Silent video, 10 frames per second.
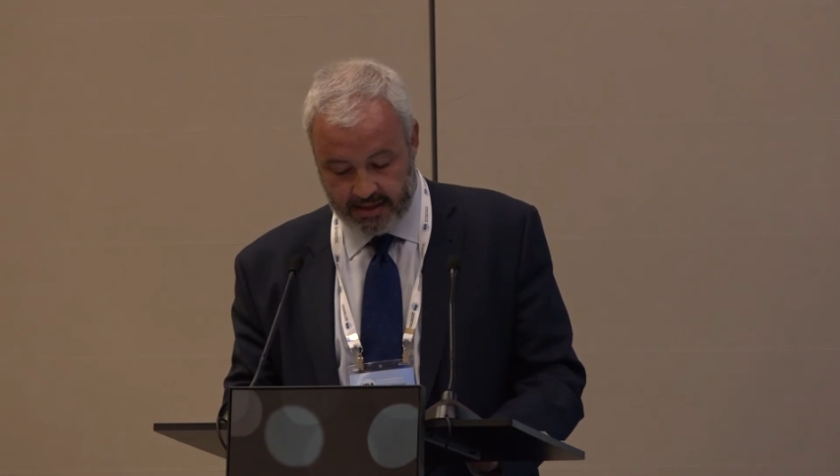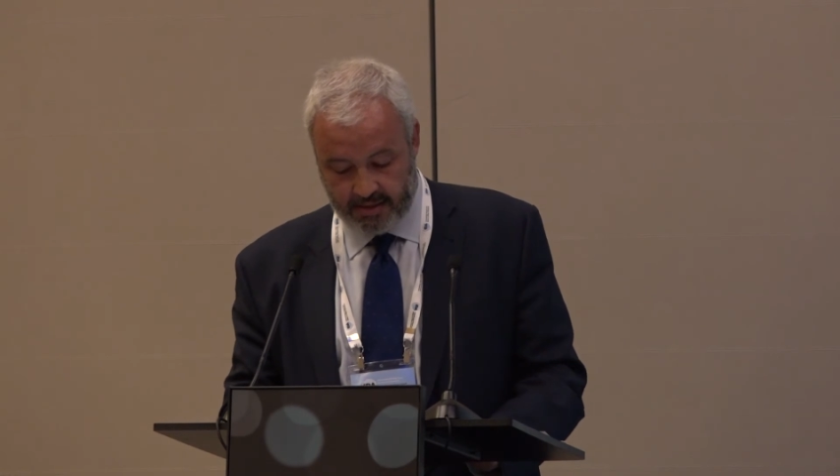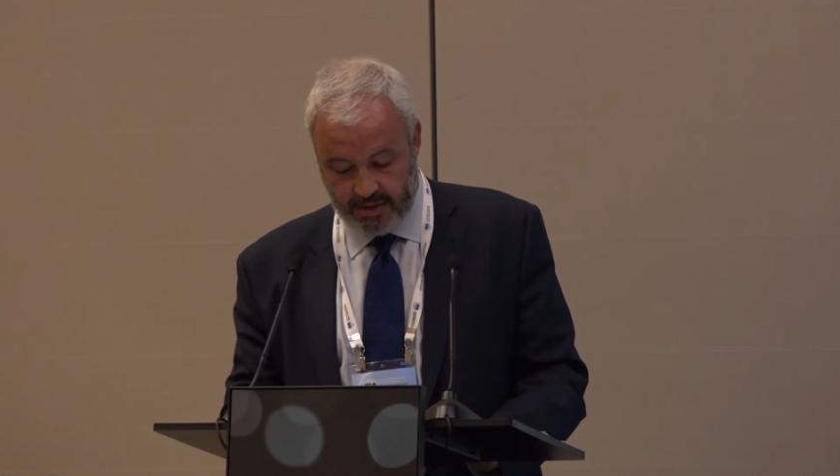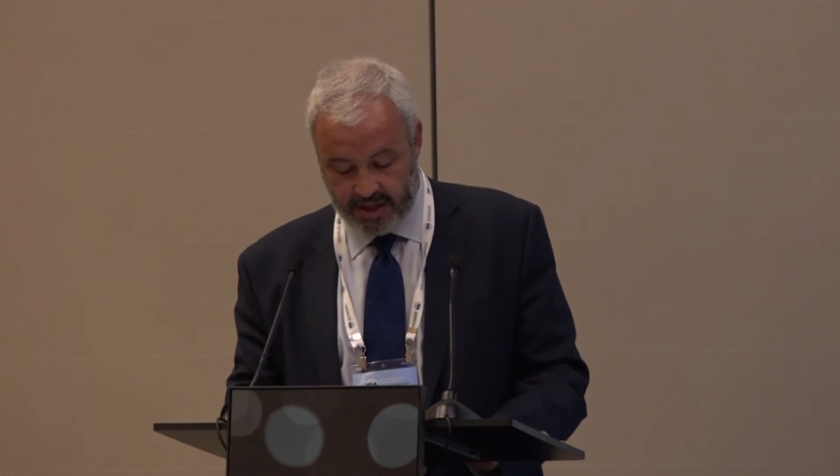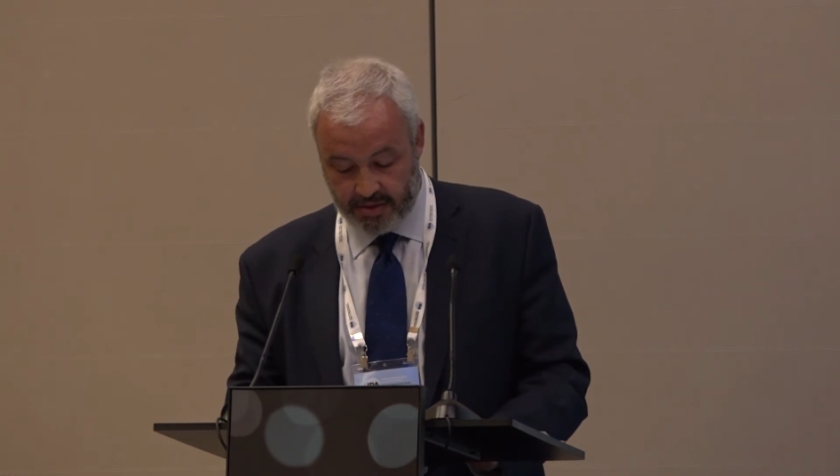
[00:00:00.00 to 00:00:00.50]
as
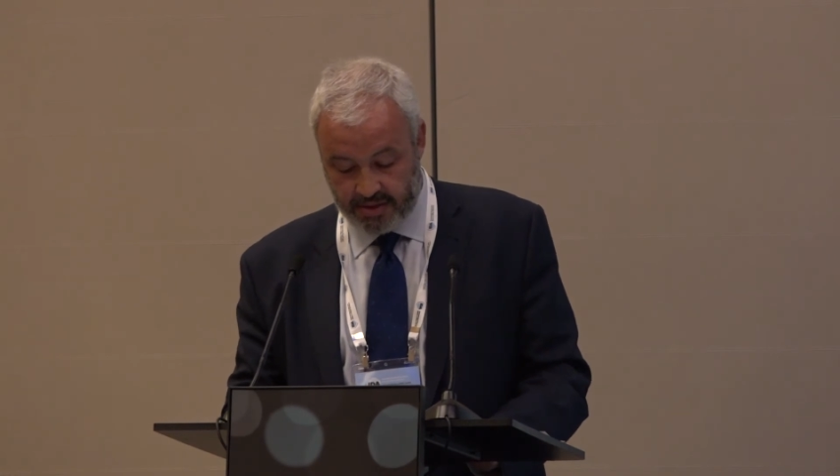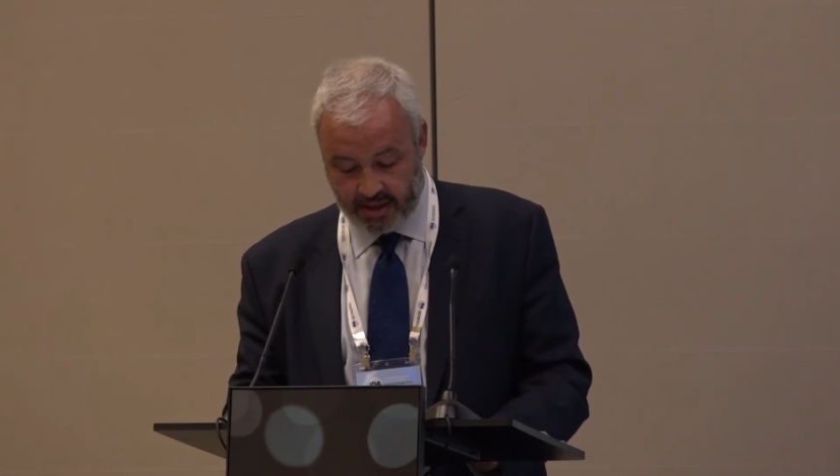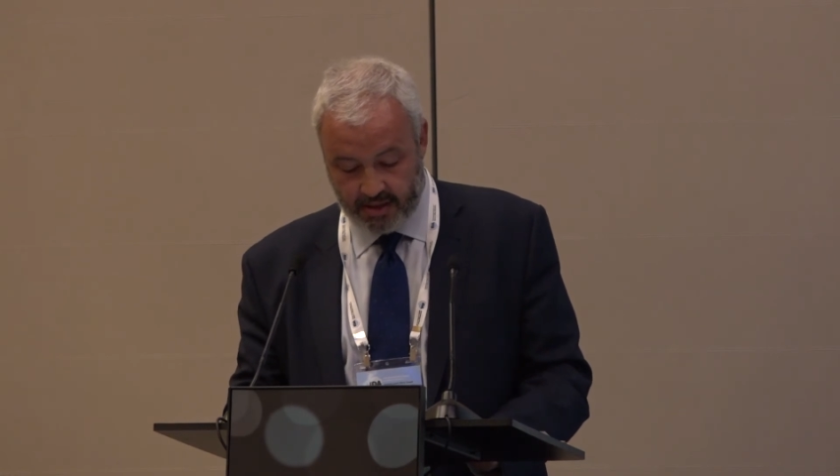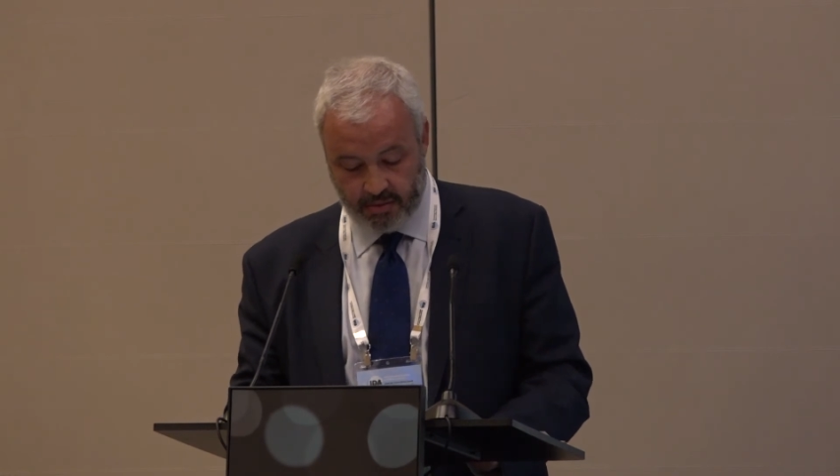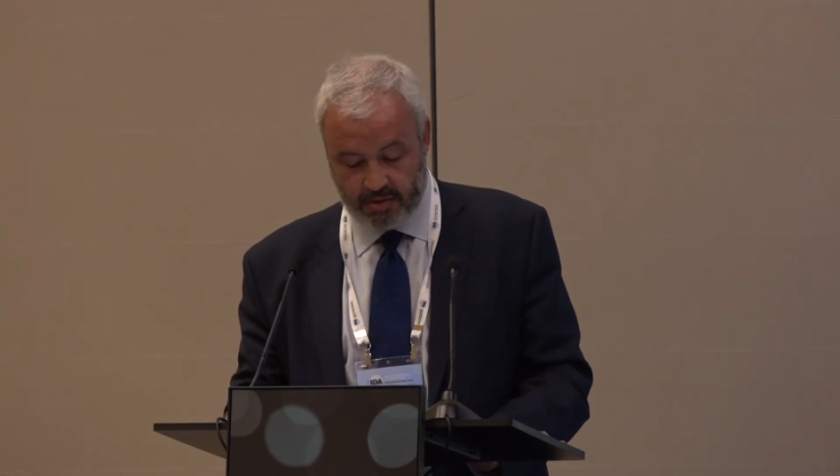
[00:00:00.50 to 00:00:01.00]
a means to
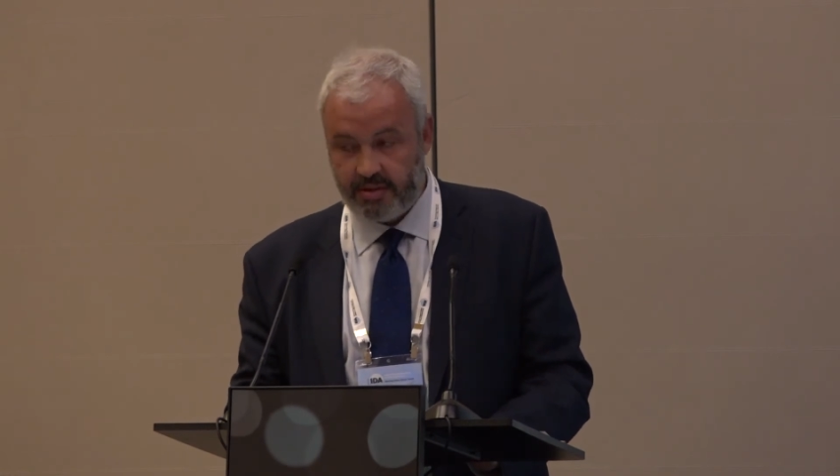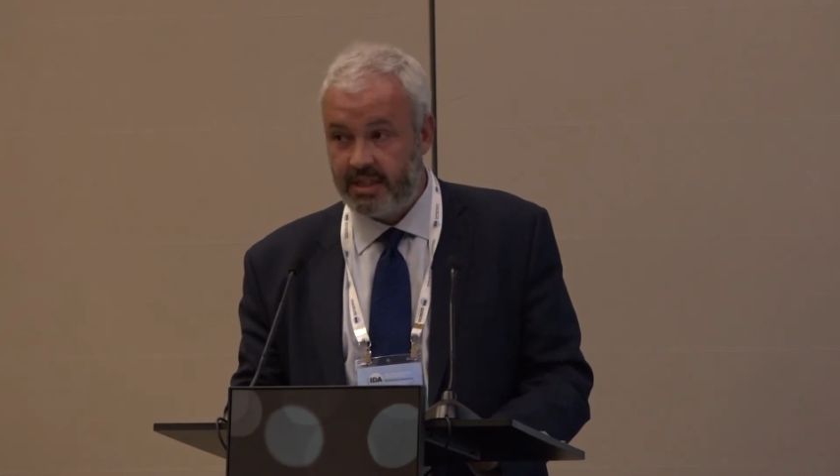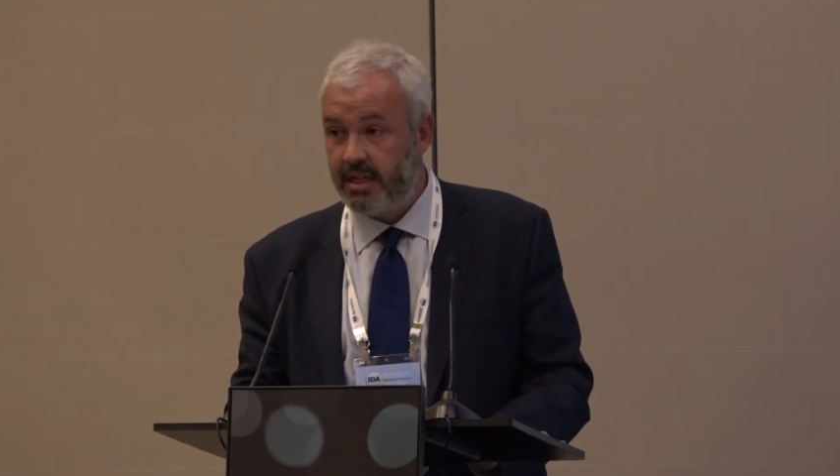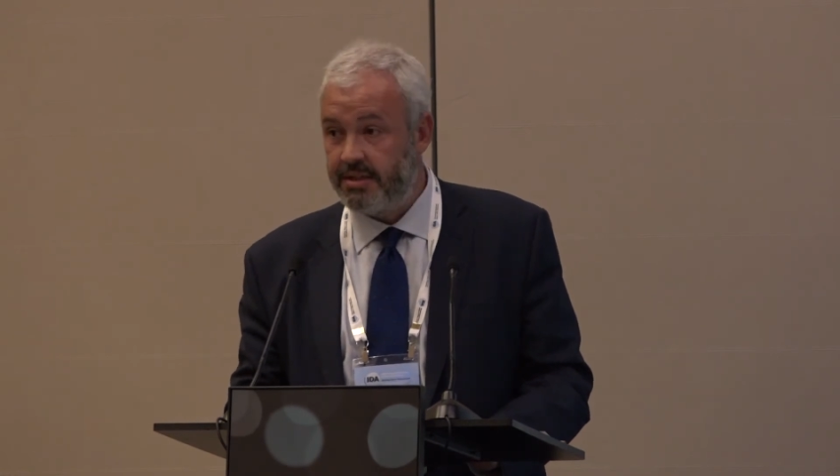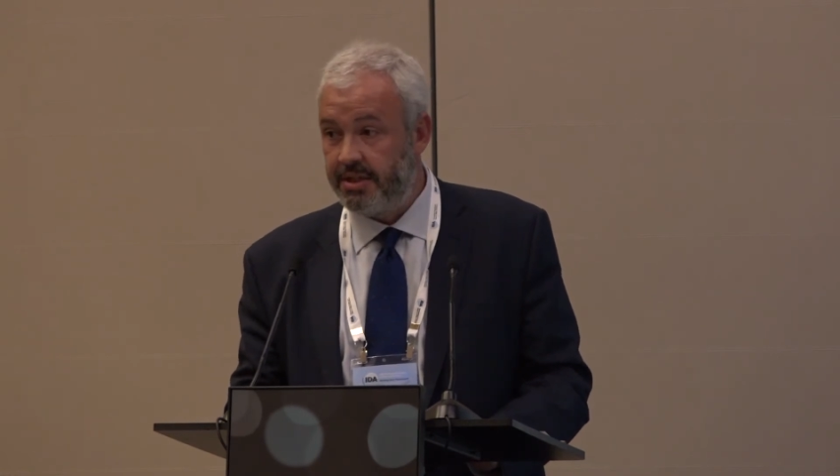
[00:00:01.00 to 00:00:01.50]
tackle water
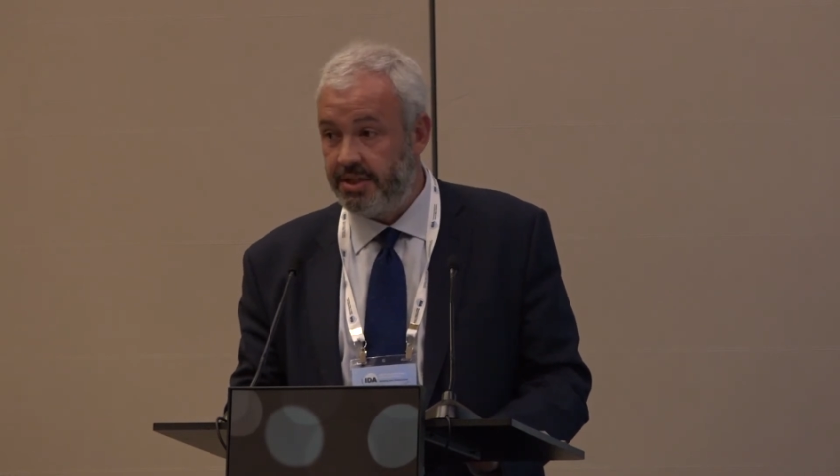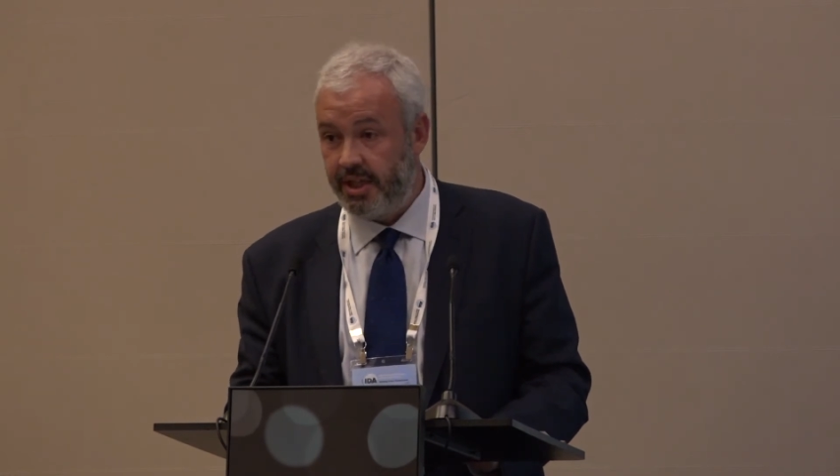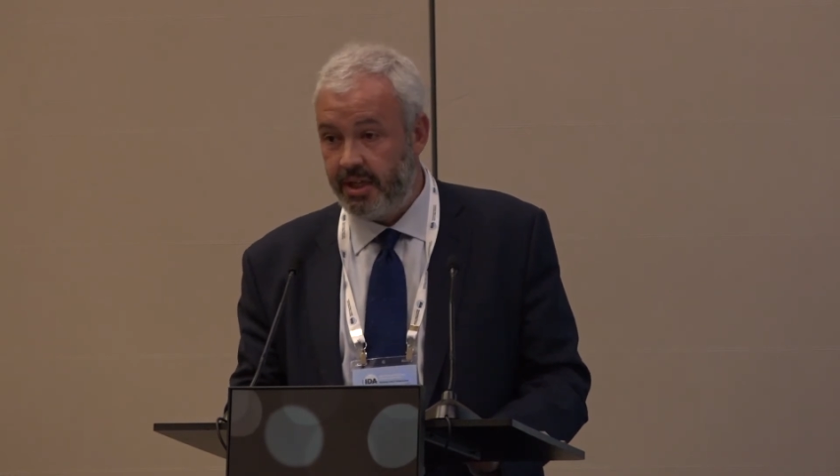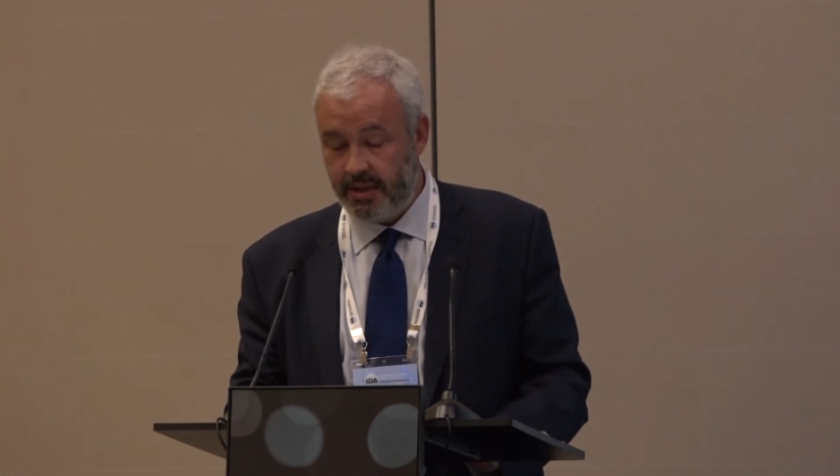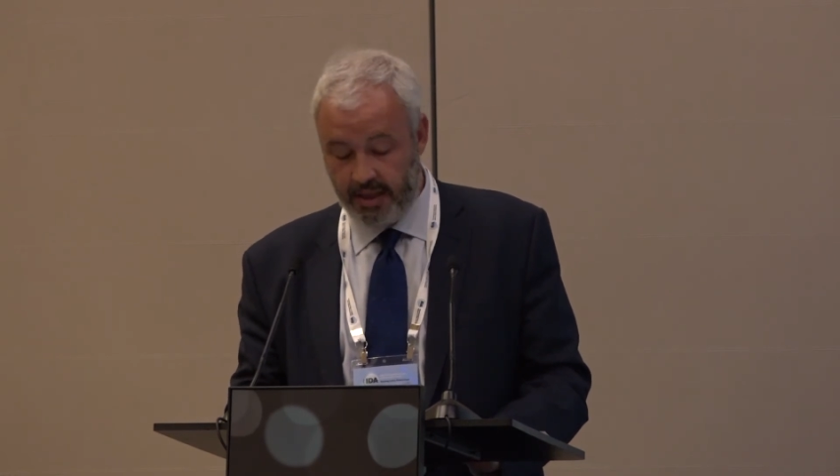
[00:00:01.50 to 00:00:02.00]

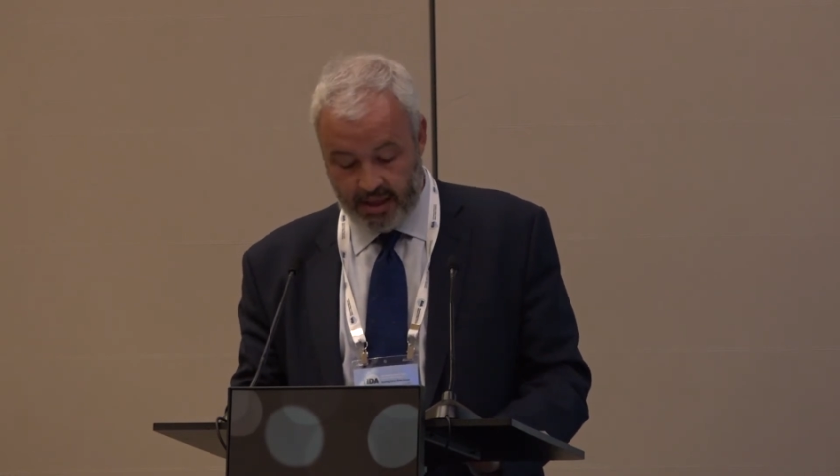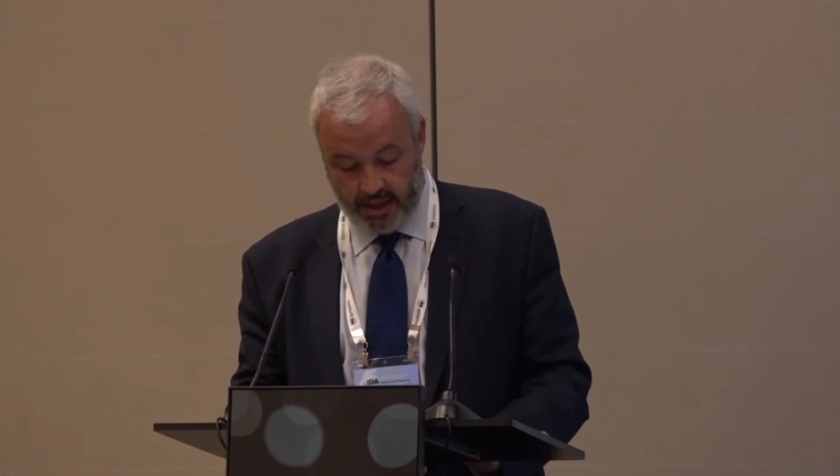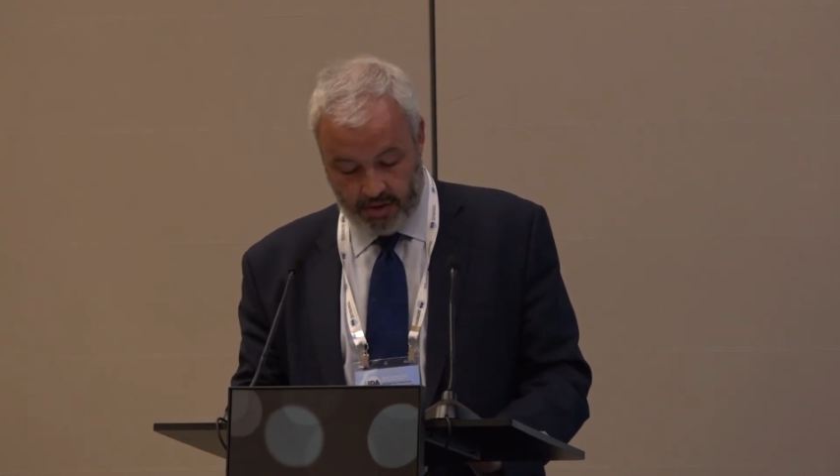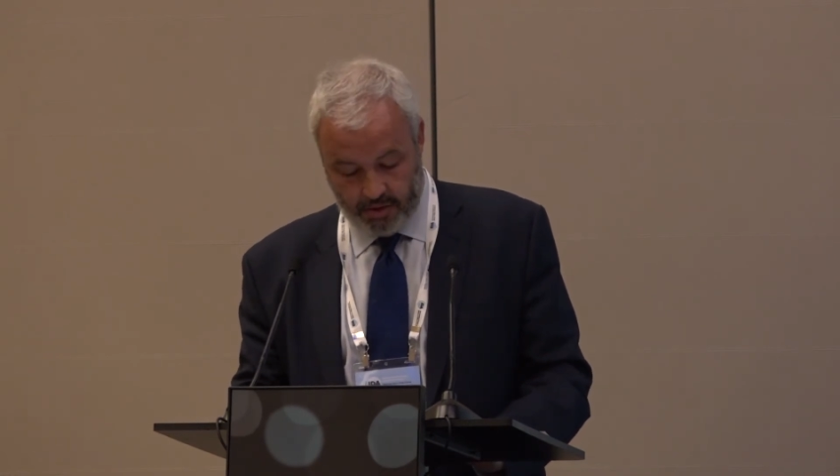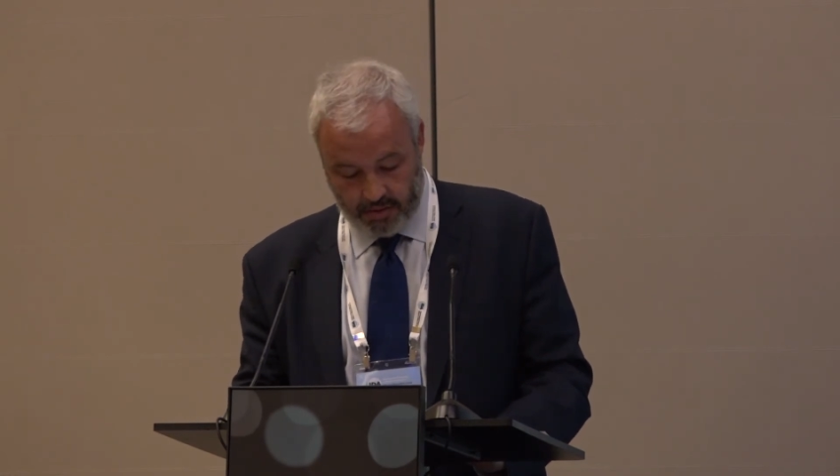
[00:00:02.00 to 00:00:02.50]
scarcity
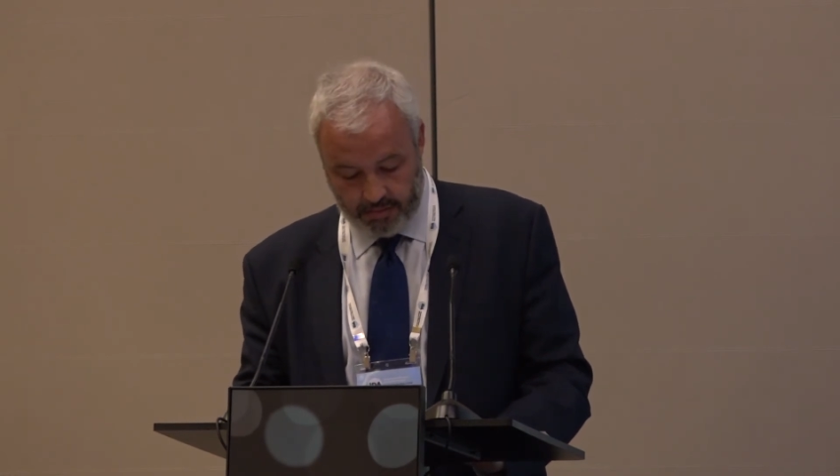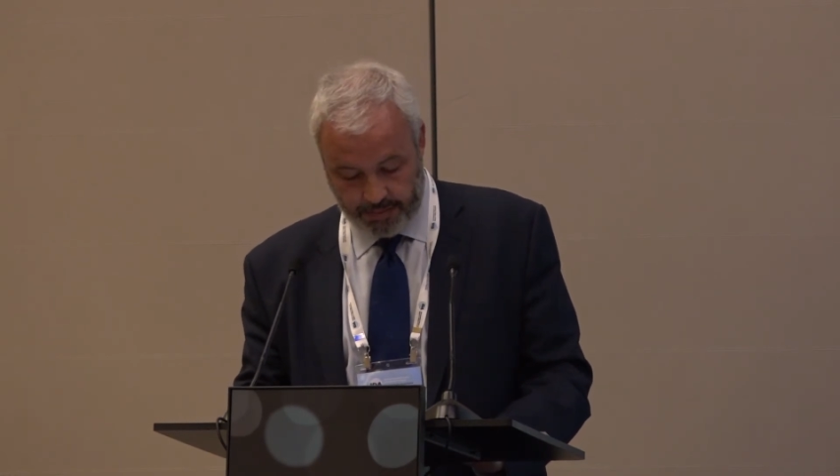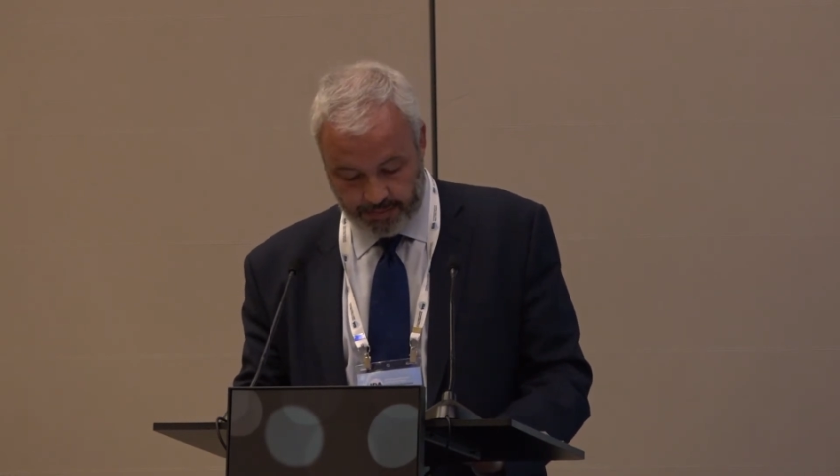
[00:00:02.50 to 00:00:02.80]
in Europe.